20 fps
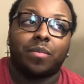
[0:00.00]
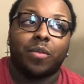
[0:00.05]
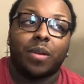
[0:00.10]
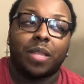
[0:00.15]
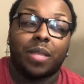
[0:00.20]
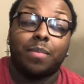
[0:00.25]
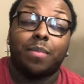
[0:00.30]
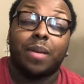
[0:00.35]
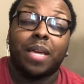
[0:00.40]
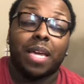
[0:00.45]

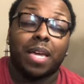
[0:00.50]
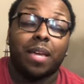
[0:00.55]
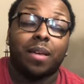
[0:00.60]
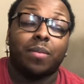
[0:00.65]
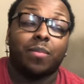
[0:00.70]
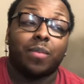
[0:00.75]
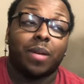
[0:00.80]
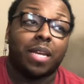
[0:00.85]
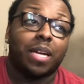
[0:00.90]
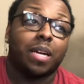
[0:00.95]
with
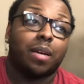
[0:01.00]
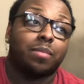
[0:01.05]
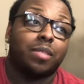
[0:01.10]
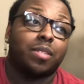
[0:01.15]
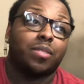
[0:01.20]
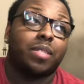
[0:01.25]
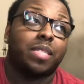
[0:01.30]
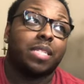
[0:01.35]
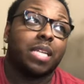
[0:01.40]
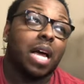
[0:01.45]
Mia when it comes
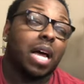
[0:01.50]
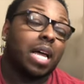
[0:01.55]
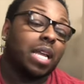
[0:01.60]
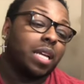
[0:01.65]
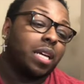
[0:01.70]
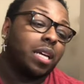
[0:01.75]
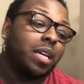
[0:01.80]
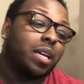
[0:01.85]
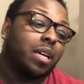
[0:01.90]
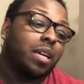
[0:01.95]
to
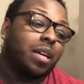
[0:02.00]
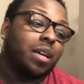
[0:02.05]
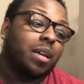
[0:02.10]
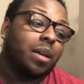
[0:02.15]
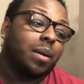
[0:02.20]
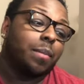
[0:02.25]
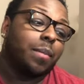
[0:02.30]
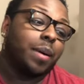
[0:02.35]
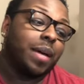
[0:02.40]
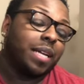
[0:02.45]
Askale.
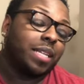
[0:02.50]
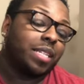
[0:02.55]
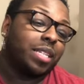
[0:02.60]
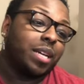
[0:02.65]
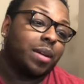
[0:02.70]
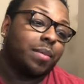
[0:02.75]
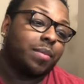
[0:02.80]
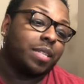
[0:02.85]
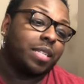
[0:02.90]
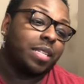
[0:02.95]
But
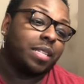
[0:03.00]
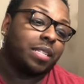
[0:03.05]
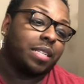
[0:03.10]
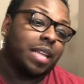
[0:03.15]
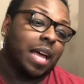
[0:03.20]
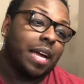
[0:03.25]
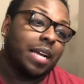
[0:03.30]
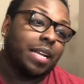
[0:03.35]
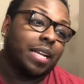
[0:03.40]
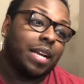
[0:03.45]
she was just
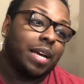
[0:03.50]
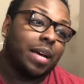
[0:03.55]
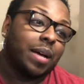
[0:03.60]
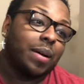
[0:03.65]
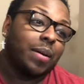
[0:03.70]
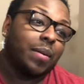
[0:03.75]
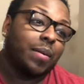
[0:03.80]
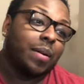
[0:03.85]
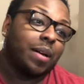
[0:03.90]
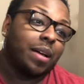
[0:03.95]
like,
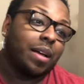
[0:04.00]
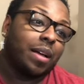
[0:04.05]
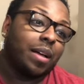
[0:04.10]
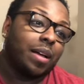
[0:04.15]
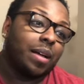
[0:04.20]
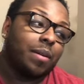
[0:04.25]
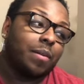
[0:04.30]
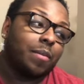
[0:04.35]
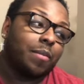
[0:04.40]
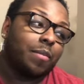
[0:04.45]
no,
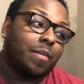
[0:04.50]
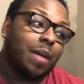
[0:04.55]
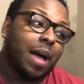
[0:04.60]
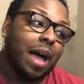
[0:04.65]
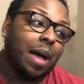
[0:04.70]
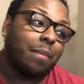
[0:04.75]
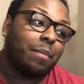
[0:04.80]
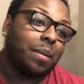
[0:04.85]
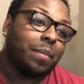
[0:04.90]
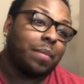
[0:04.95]

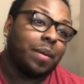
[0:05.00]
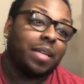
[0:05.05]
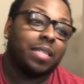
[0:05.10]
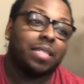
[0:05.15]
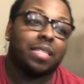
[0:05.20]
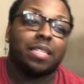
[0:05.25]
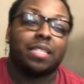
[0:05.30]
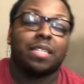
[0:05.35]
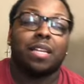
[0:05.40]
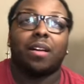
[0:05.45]
I'm a
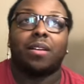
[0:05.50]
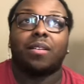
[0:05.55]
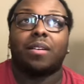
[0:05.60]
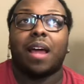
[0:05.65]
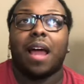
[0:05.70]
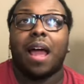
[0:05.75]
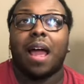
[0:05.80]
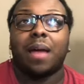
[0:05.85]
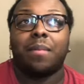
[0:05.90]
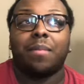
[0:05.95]
business
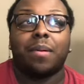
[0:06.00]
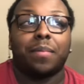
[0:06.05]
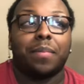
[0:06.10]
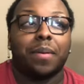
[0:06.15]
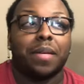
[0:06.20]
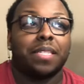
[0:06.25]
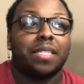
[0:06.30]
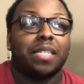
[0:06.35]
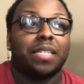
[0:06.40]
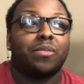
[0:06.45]
owner. I'm a
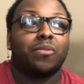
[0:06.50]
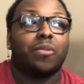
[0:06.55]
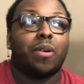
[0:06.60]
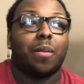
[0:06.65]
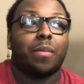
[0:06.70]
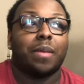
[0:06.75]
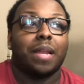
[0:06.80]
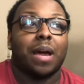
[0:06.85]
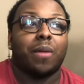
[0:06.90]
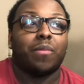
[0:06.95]

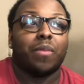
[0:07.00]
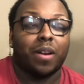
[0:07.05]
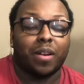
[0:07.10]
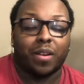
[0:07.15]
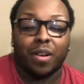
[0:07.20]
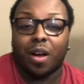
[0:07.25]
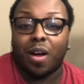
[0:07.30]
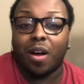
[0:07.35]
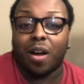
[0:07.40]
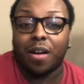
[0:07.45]
businesswoman. I
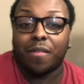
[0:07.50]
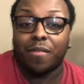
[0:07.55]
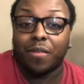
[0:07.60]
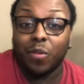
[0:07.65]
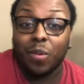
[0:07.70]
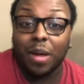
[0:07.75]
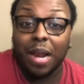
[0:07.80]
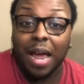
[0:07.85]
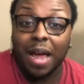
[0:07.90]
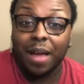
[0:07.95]
work hard for
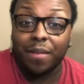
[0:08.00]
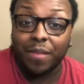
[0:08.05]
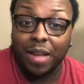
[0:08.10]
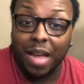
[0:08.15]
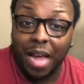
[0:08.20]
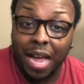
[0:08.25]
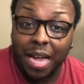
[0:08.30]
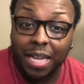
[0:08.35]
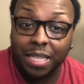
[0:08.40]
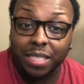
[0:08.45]
what I've
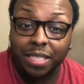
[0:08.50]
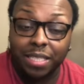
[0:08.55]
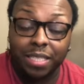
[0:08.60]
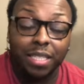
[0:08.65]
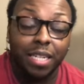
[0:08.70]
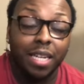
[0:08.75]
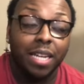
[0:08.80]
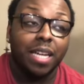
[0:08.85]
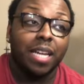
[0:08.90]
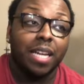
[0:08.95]
gotten.